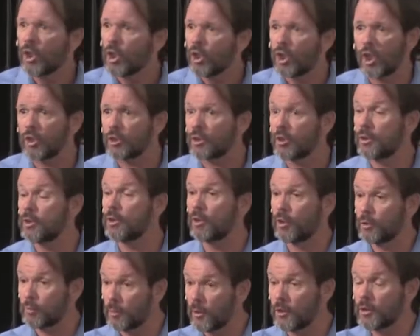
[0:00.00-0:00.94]
Because
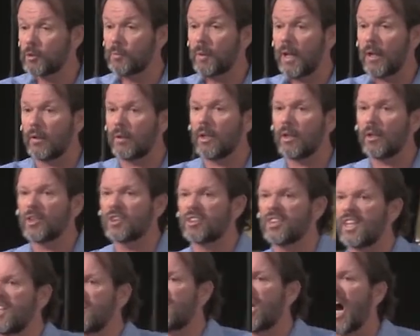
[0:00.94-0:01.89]
the prince of power there is
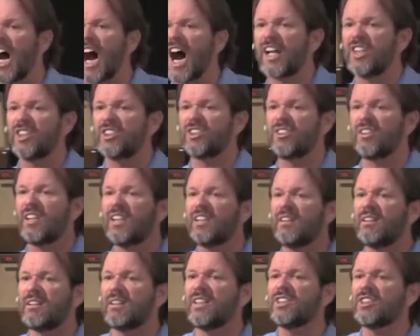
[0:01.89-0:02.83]
saying God is
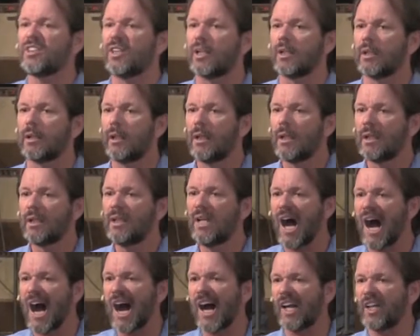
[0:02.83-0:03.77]
legalistic.
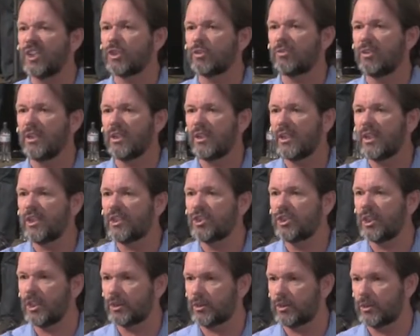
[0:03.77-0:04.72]
God is
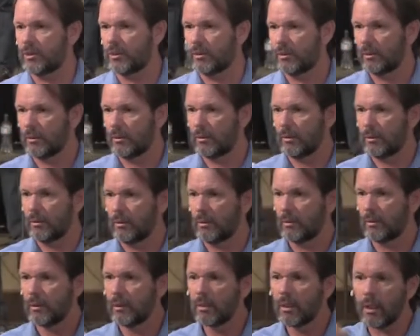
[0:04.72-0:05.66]
religious.
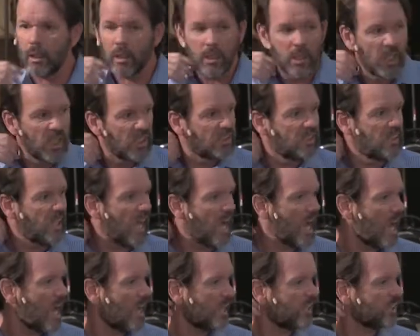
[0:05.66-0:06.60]
Huh?
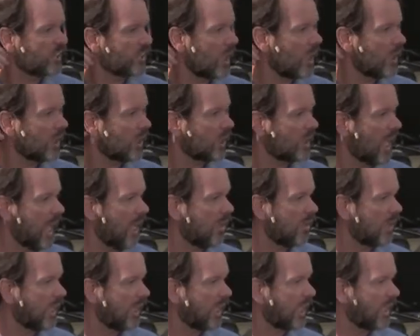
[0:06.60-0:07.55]
God is
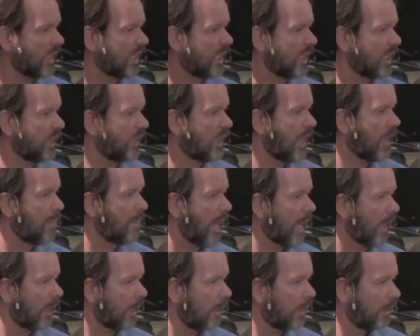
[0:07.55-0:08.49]
uncaring and
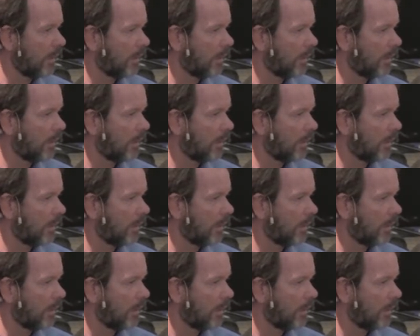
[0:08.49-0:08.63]
condemning.